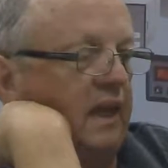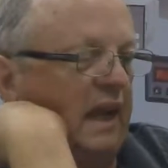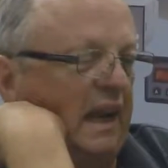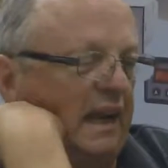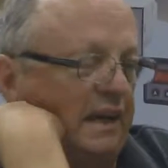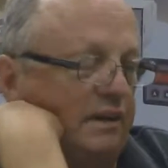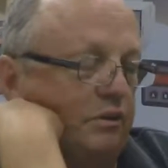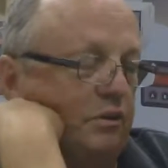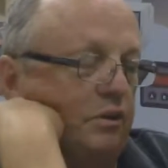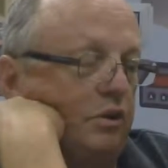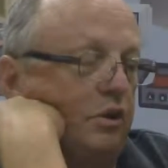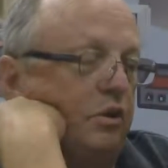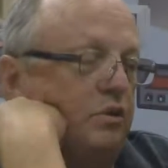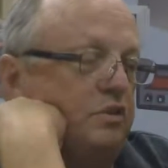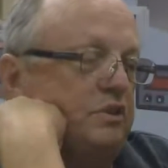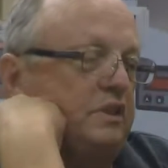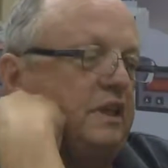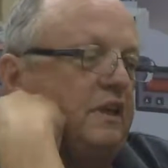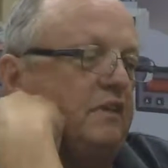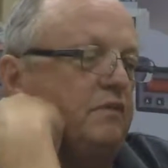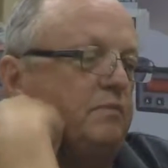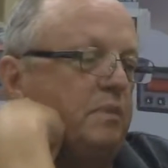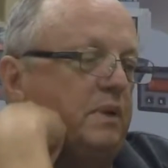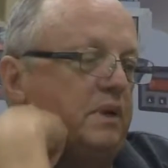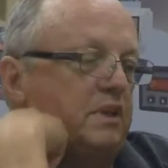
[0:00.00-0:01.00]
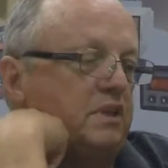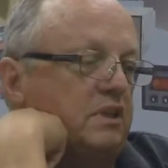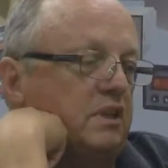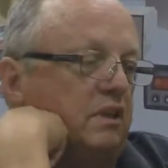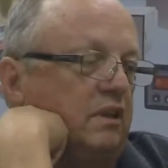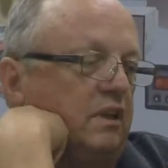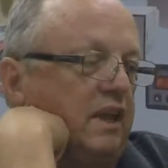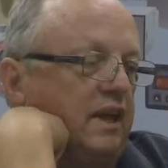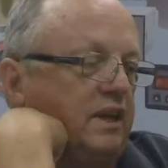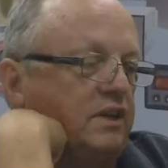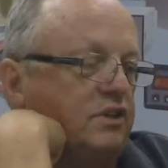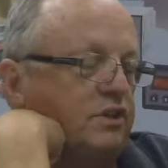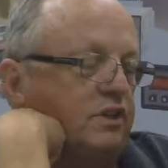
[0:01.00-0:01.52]
And you'll notice it gives me a
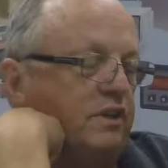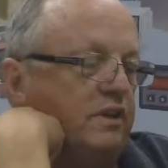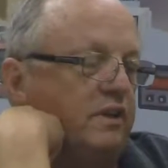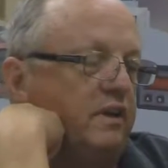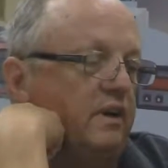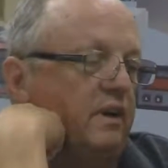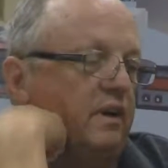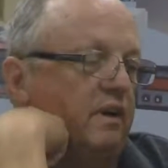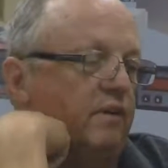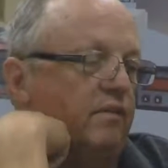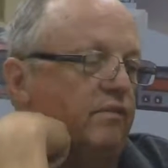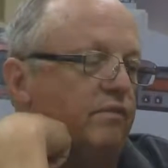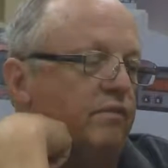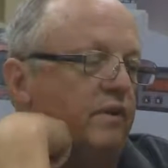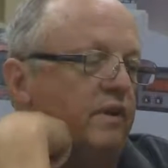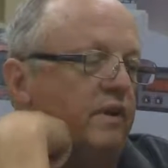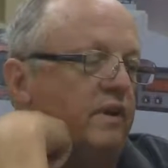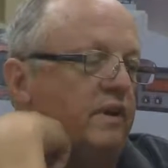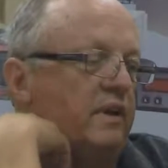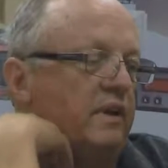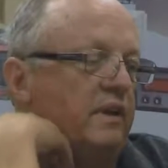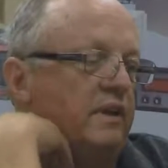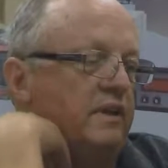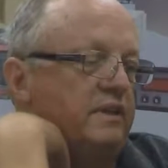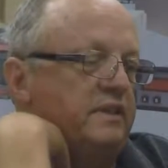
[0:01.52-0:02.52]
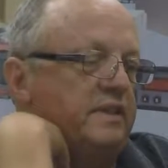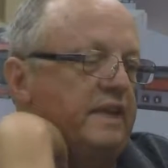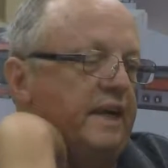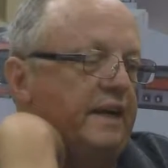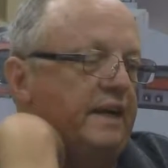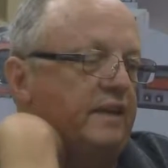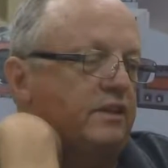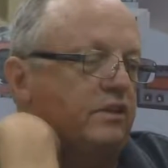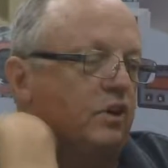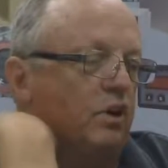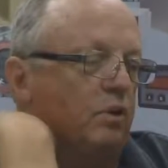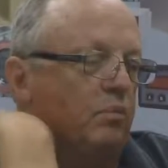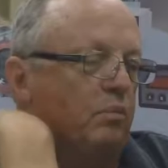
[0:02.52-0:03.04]
selection of
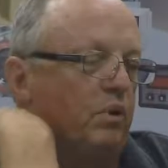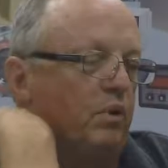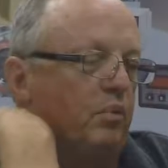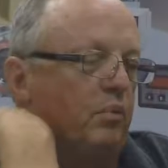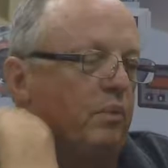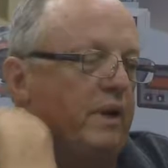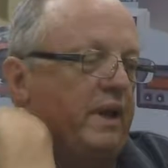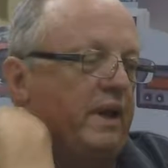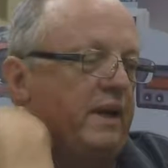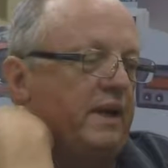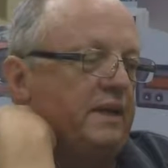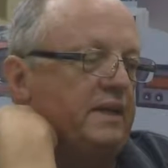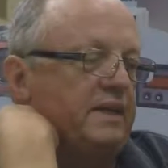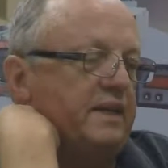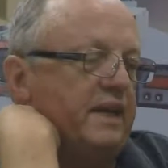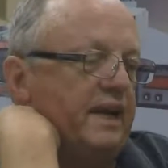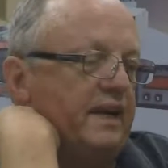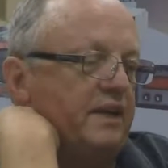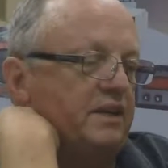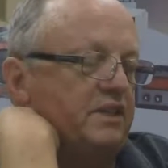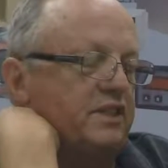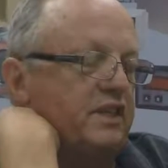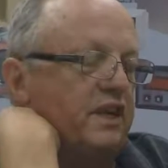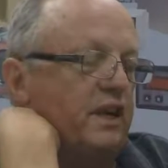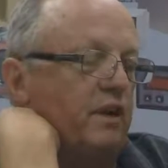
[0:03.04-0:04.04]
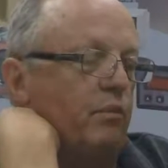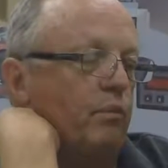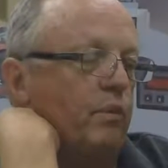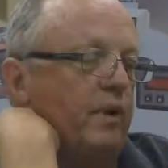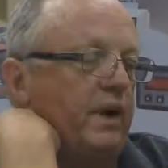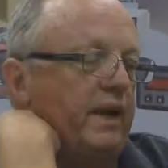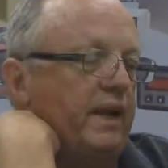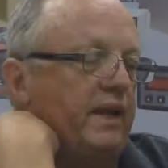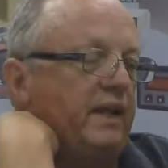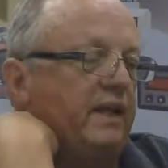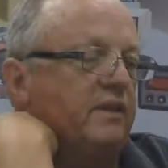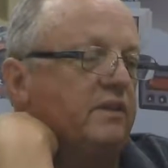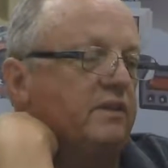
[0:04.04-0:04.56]
data terminal ready, data set
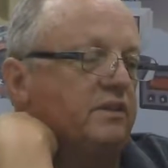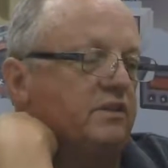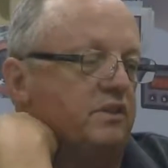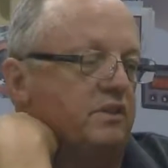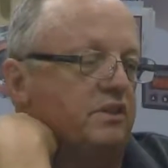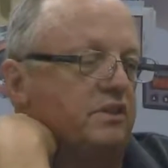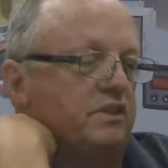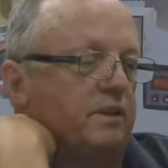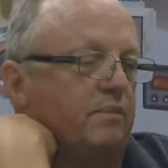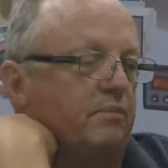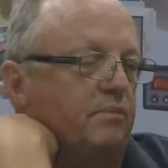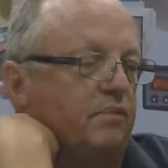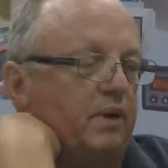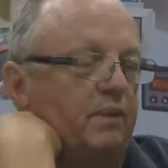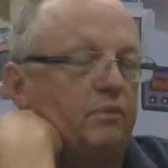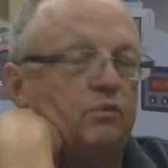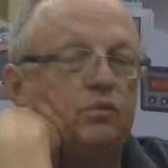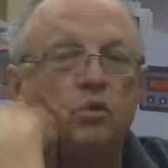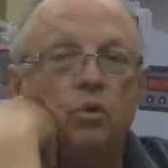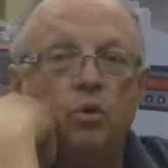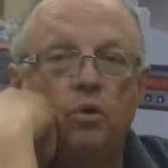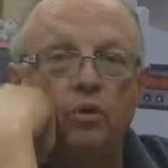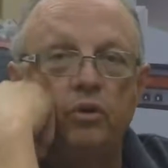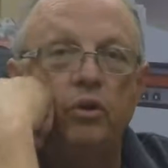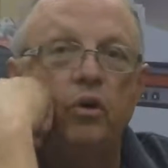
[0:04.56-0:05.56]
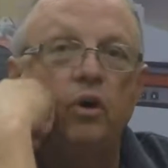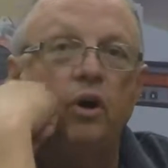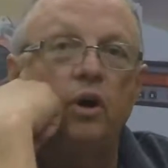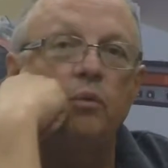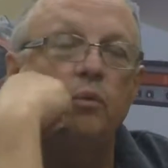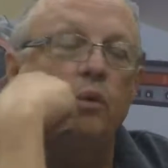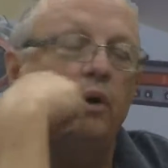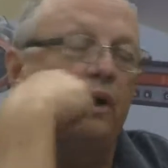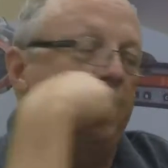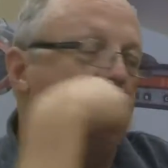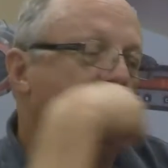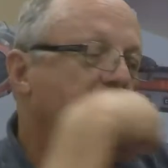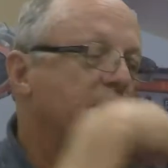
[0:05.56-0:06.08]
ready. This is sometimes called
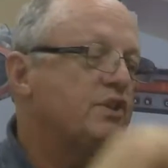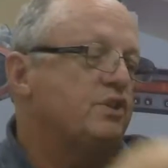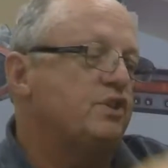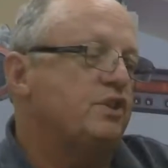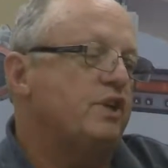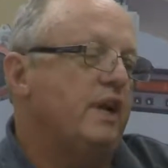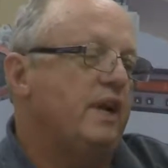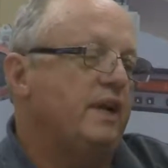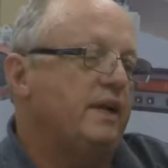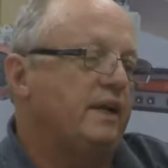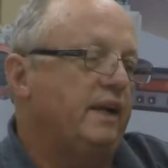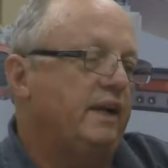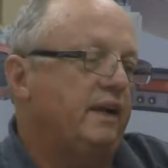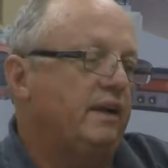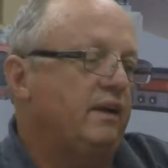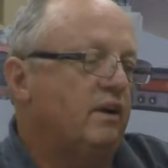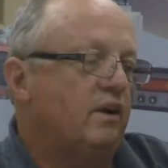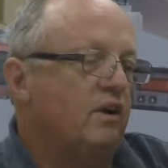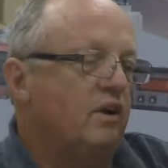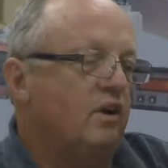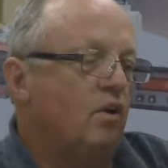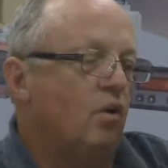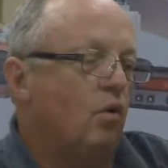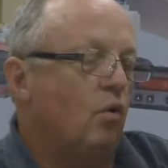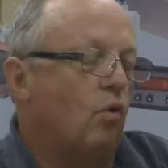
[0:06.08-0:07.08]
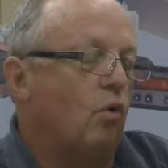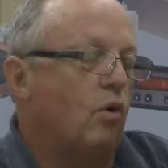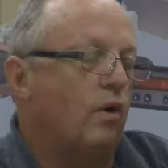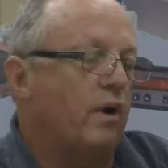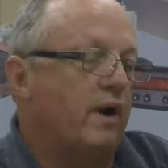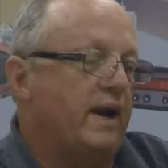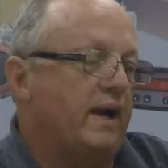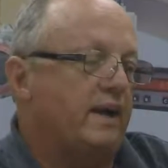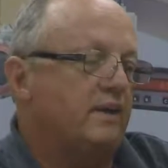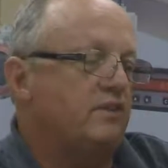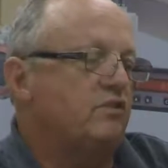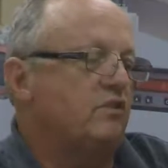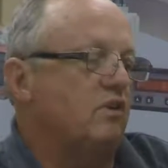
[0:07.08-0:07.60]
hardware handshaking or
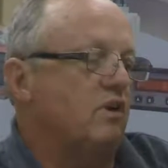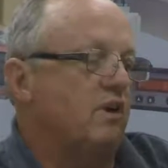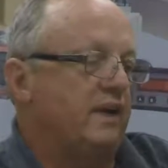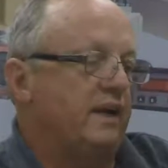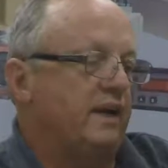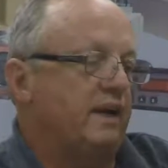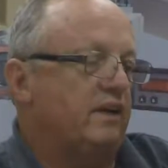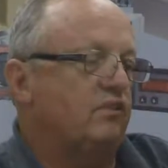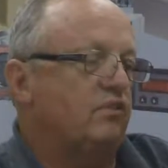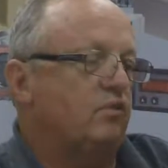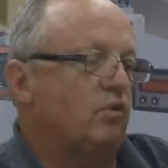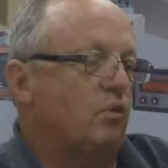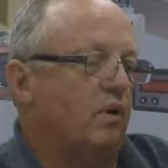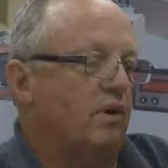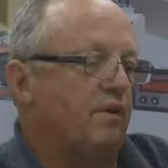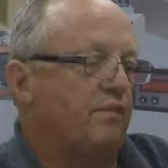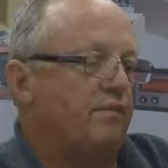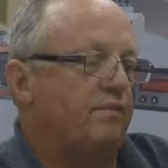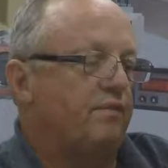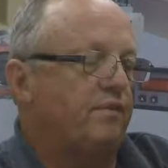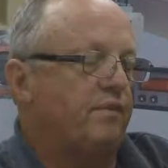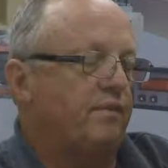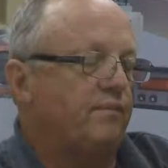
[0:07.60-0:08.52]
X on, X off.